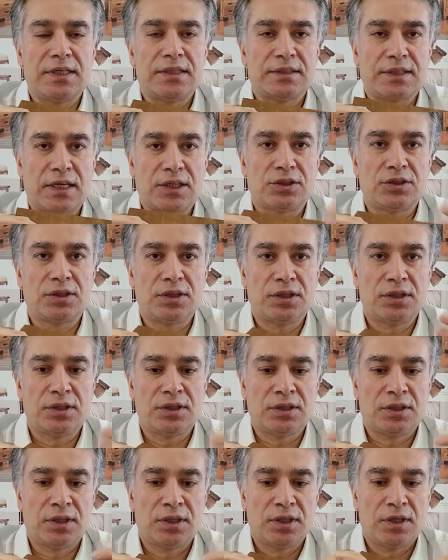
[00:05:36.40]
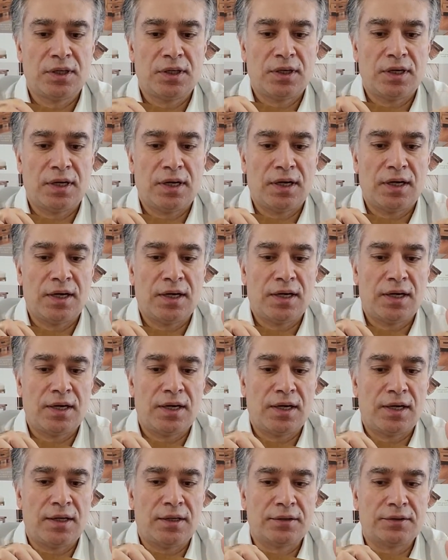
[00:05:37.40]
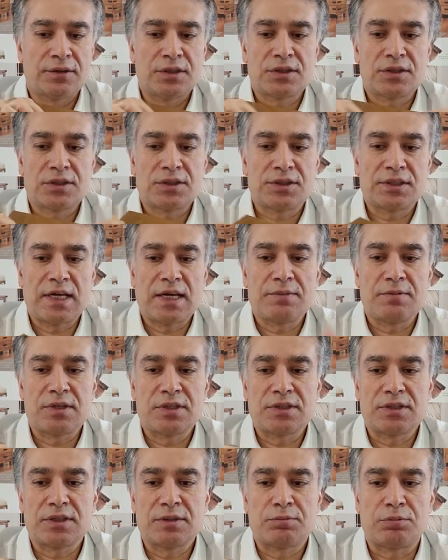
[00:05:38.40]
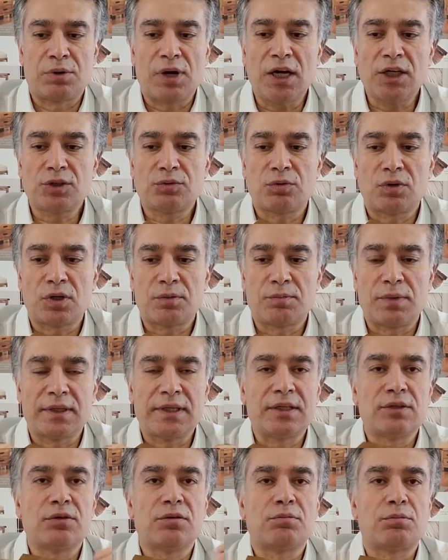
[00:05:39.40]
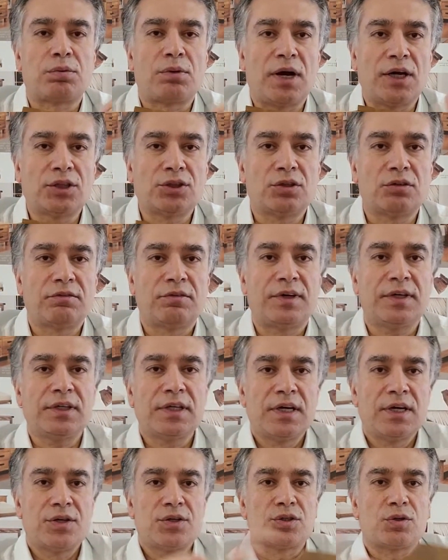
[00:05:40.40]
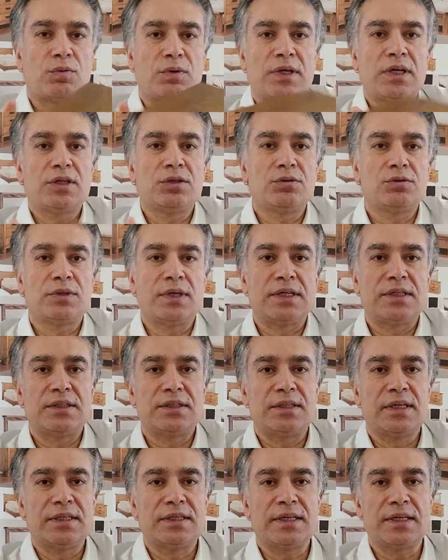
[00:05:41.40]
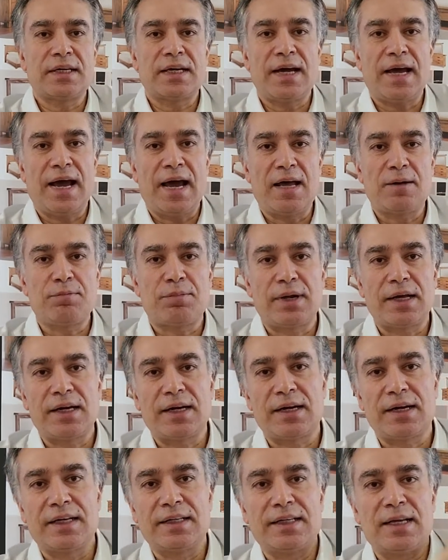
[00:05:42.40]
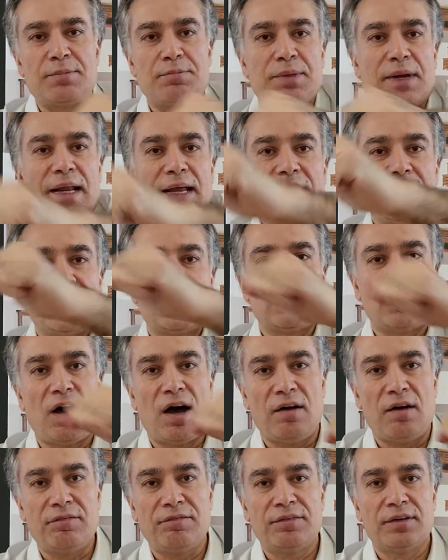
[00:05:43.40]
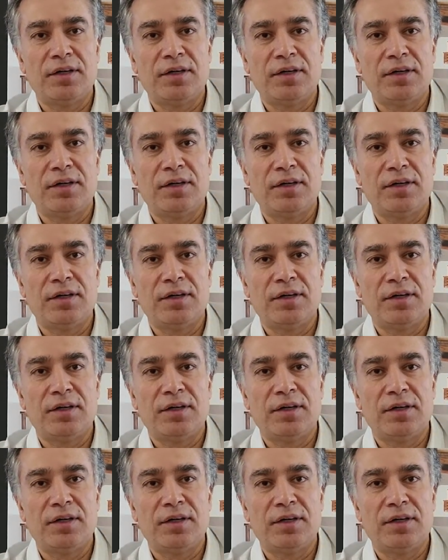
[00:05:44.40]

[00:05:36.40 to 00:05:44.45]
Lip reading: it's actually just the same as the brushwork, but they don't brush over it. So what they do, they take a hand planer and they plane it off.